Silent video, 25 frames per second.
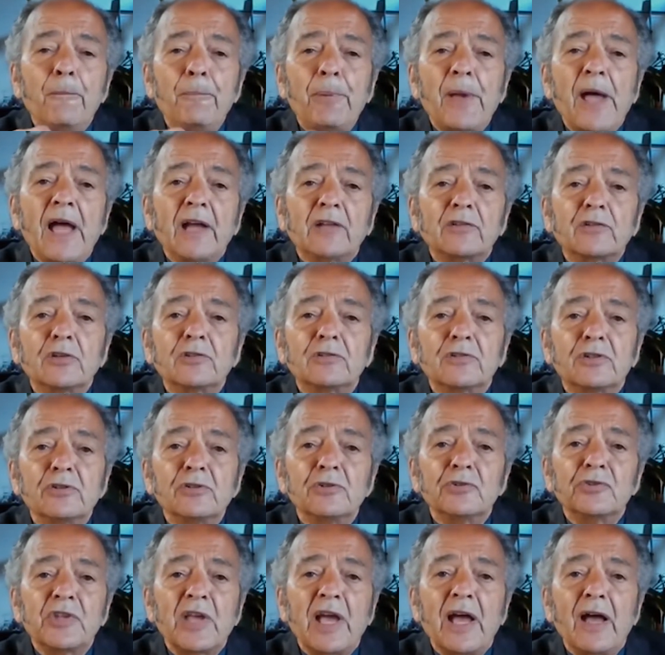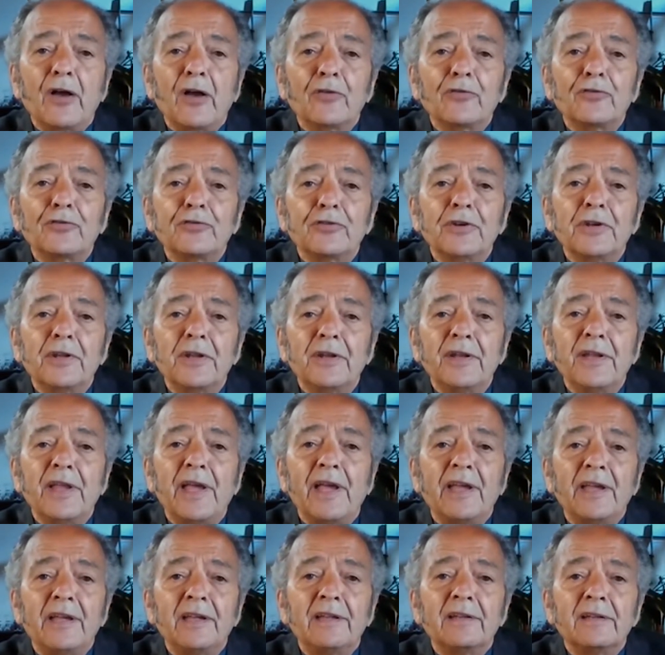Go back to
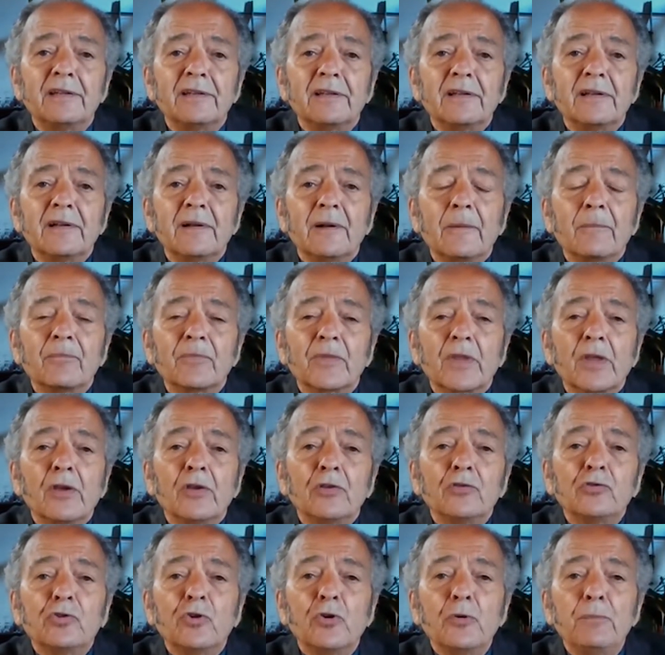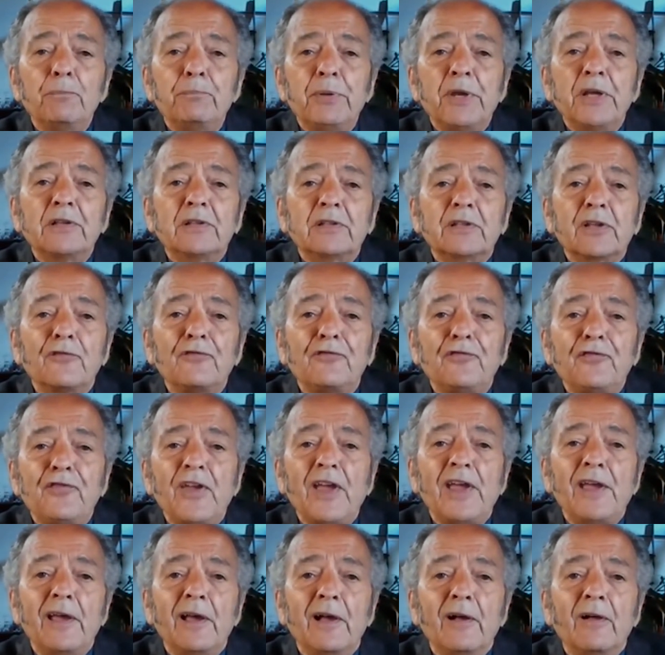2008. Too big to
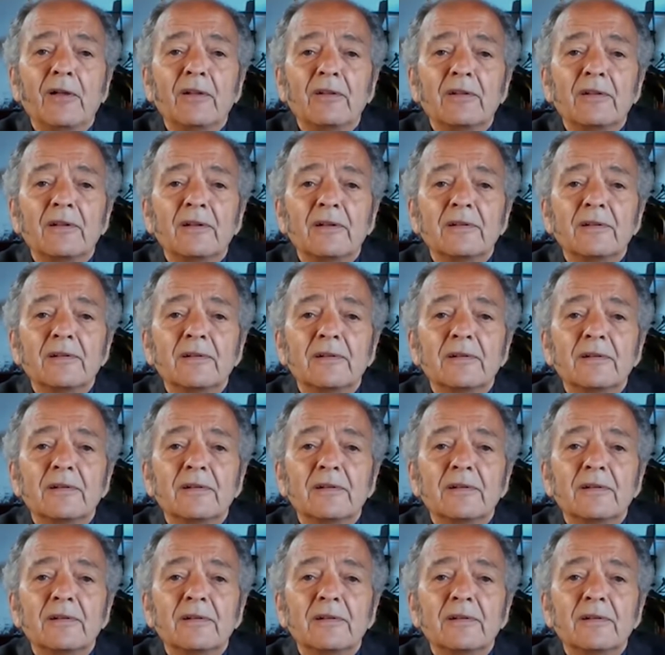fail.